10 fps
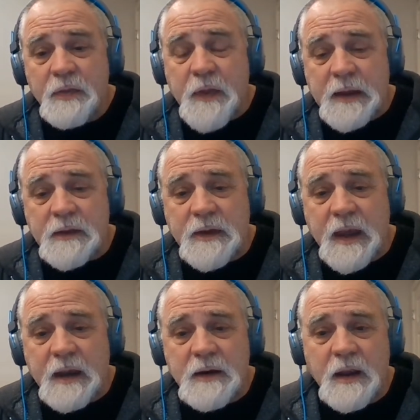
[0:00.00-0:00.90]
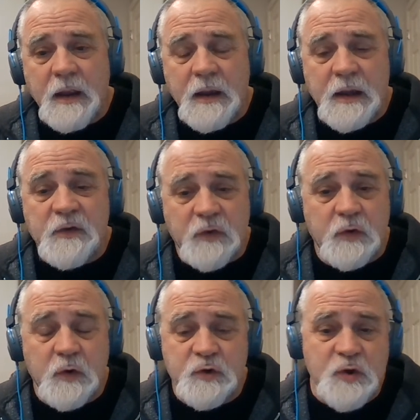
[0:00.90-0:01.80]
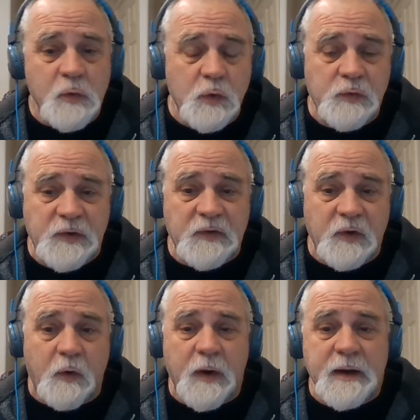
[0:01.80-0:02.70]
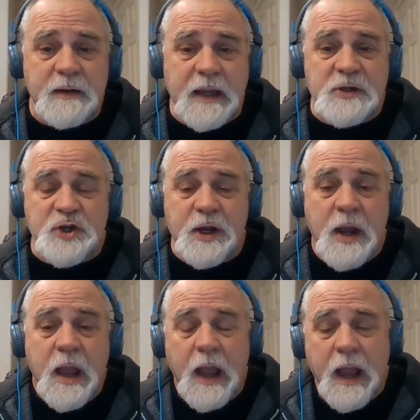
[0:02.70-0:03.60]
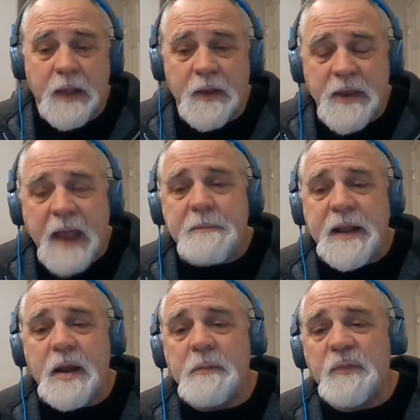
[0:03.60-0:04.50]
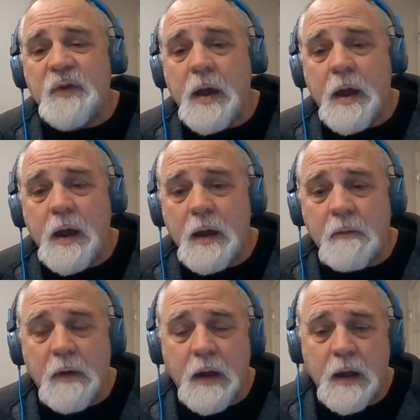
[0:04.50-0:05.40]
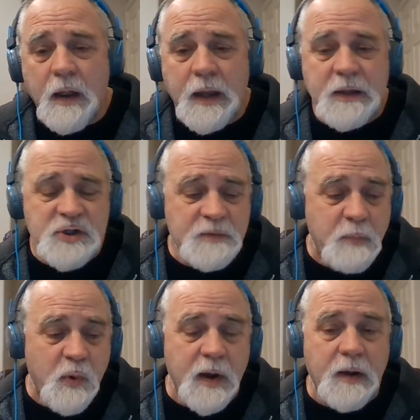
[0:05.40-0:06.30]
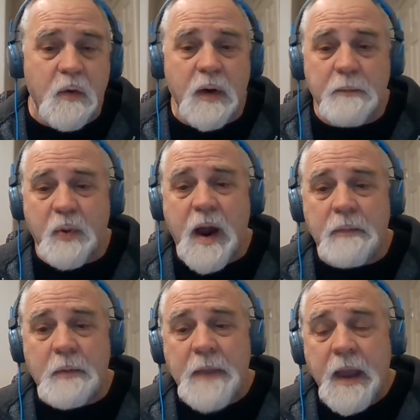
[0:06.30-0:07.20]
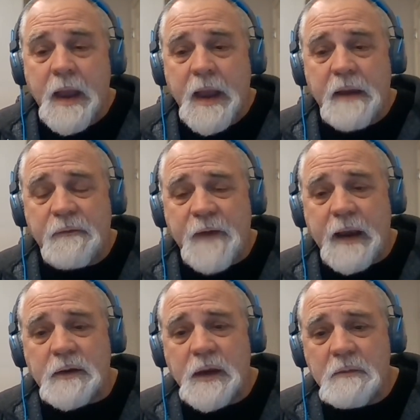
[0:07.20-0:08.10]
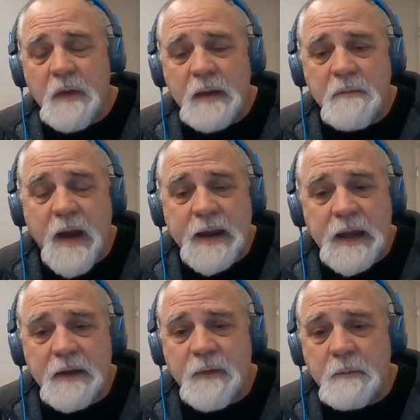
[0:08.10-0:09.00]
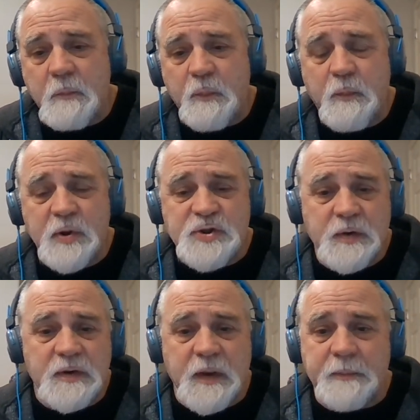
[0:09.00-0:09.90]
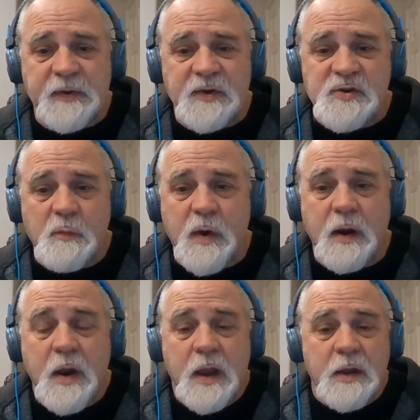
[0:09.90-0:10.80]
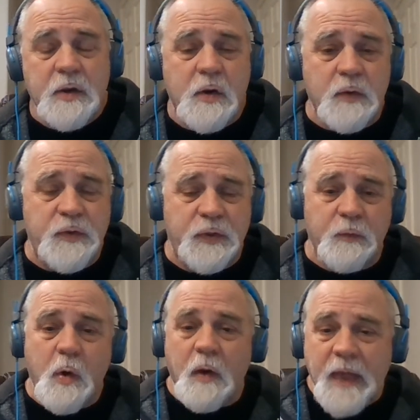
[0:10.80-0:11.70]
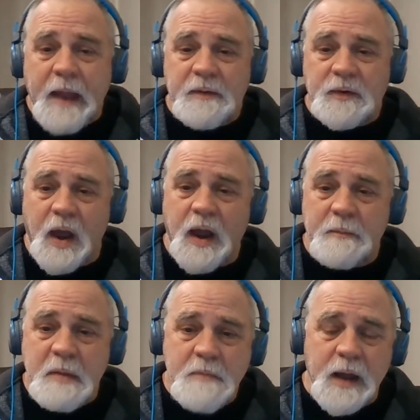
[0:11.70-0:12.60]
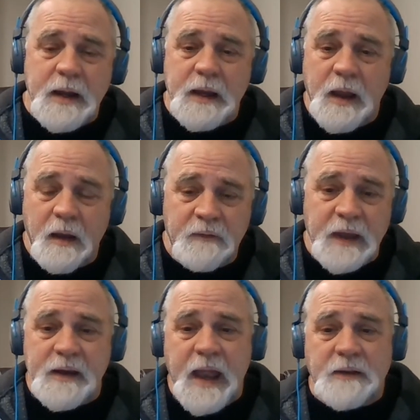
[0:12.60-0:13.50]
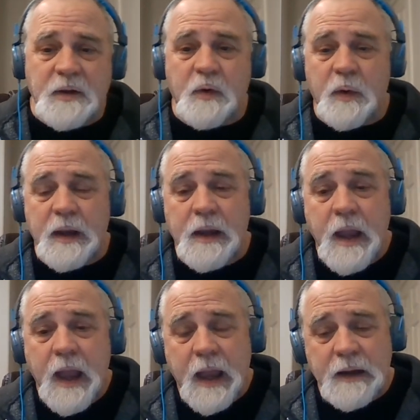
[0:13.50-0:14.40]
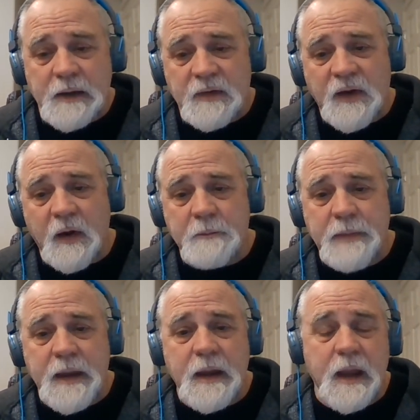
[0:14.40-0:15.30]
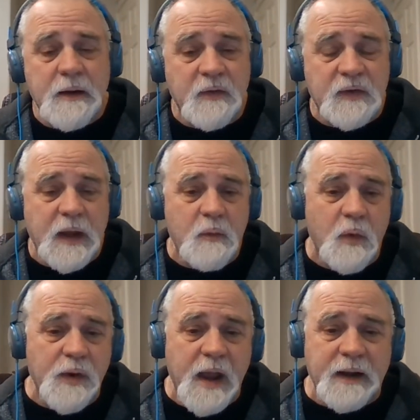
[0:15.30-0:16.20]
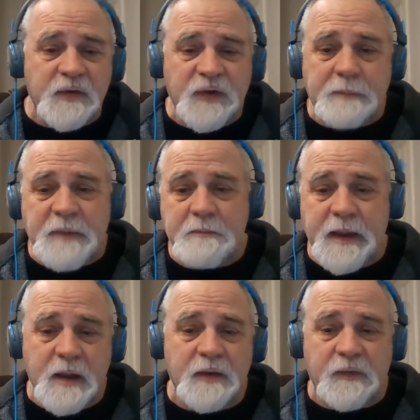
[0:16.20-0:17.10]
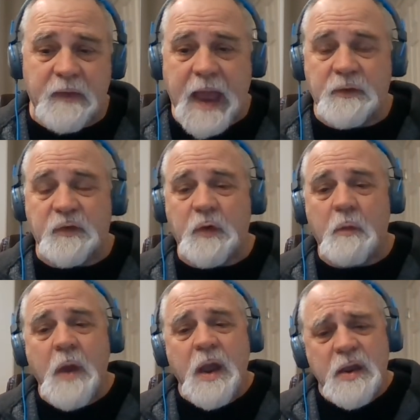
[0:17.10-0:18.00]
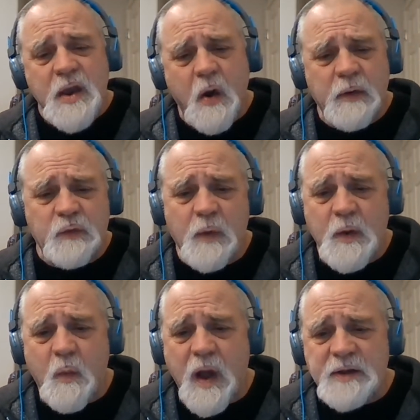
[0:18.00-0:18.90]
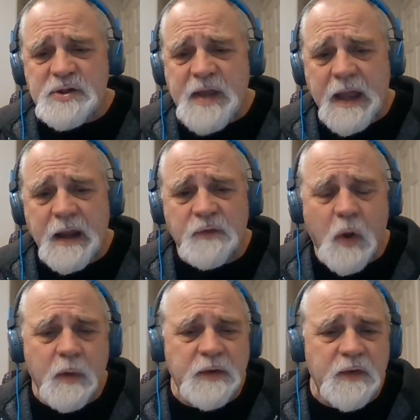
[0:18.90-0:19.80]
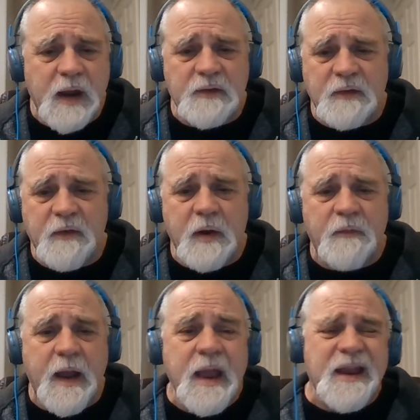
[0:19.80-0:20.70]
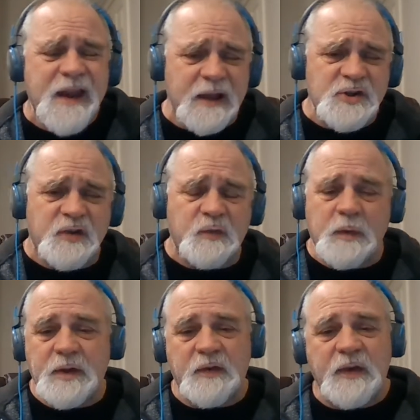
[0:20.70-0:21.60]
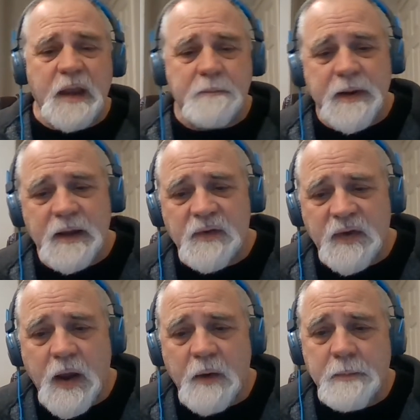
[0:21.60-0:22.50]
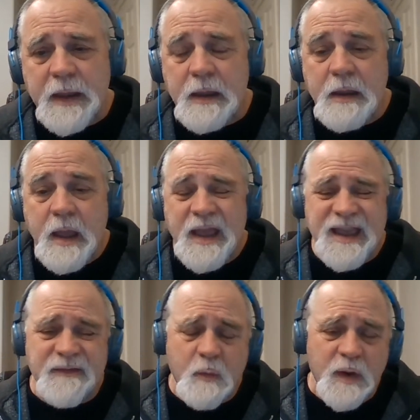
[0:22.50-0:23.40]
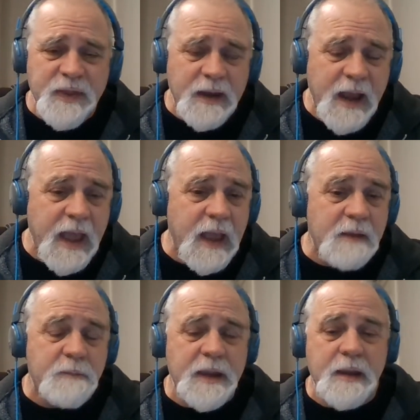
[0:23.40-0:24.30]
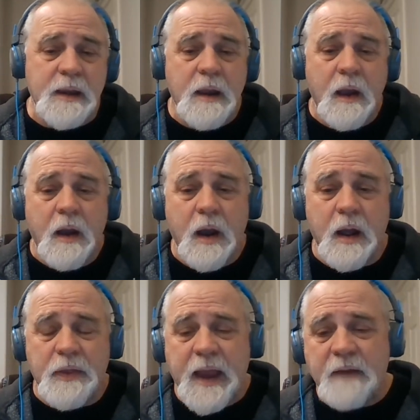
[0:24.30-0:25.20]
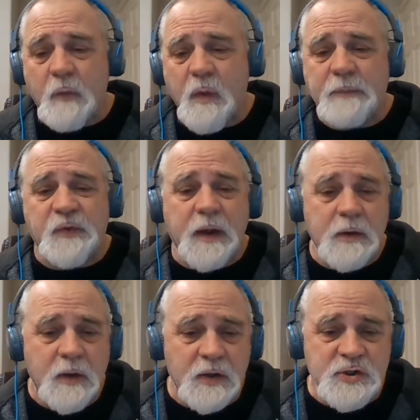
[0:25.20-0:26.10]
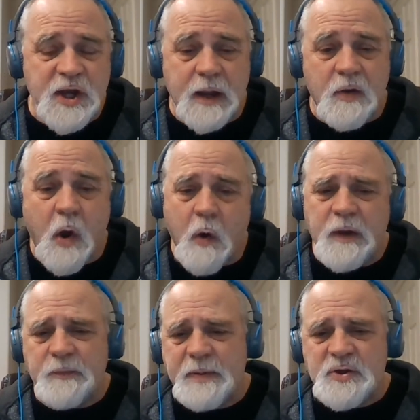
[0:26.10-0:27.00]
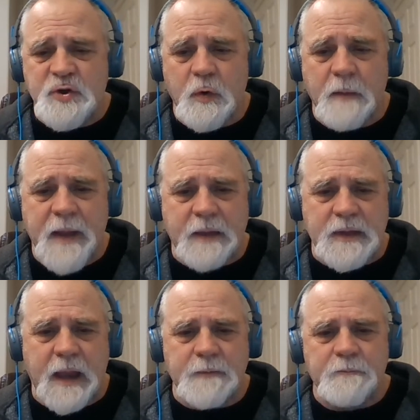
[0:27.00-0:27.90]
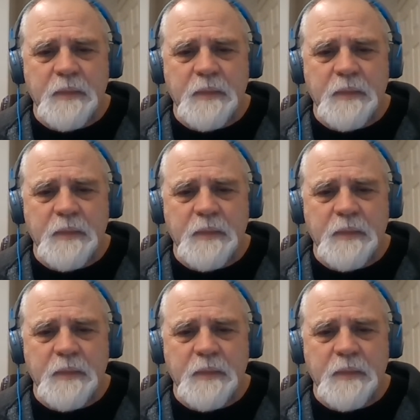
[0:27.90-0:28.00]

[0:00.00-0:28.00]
that institution loses accreditation, and then that becomes a hitching point or a problem. In fact, it might even put you into a position where you go through all that time and money of getting that degree, and NCRB and the state will not accept it because of that. So you always want to watch that. It's always nice to verify, not just with the state, but NCRB, even with NAAB. They have a website you can check. Always be sure about that.